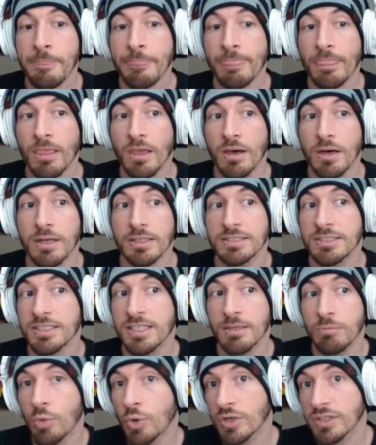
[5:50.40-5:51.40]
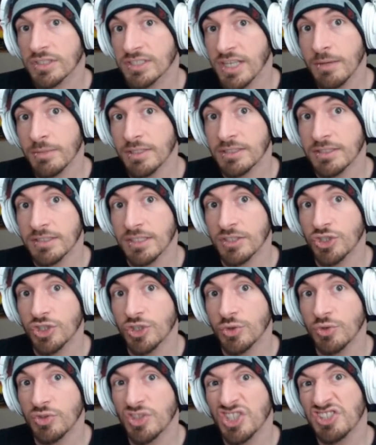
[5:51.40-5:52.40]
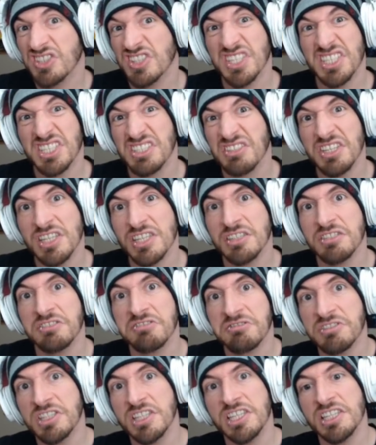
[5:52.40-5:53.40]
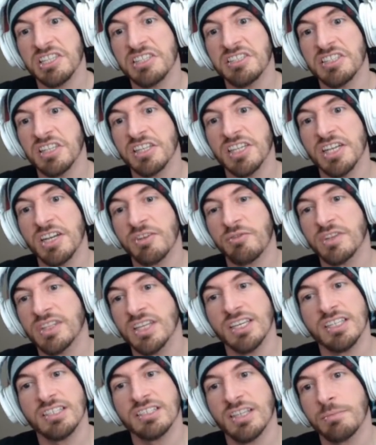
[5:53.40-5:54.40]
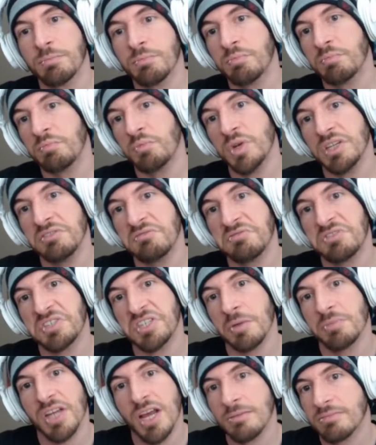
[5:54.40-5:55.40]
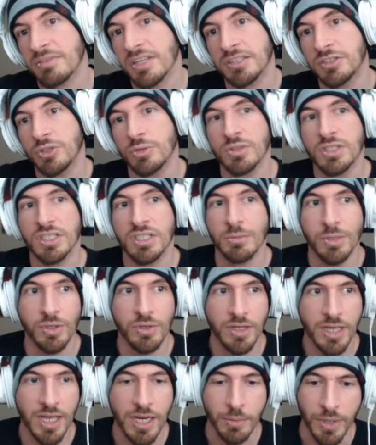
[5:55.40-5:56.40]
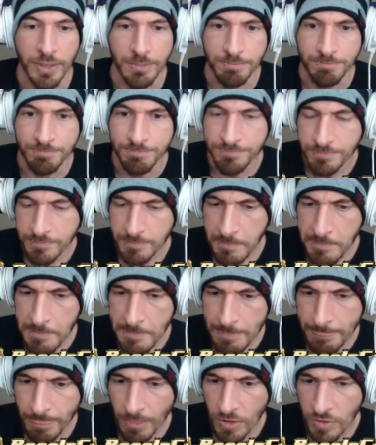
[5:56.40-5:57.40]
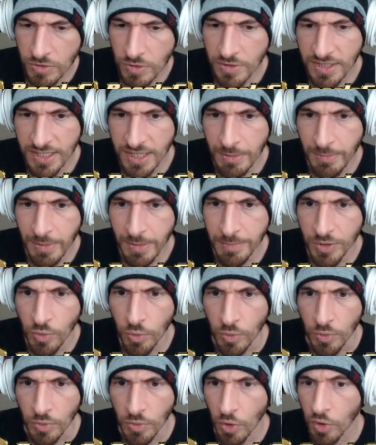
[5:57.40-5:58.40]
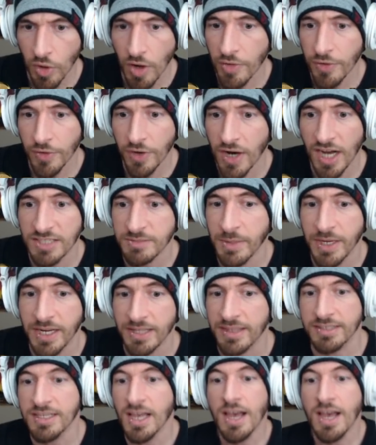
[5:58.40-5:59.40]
uh, to get more excitement into just like little little silly different things that we sometimes like to do in the community anyway. So I think that might be cool. Or other cosmetic things.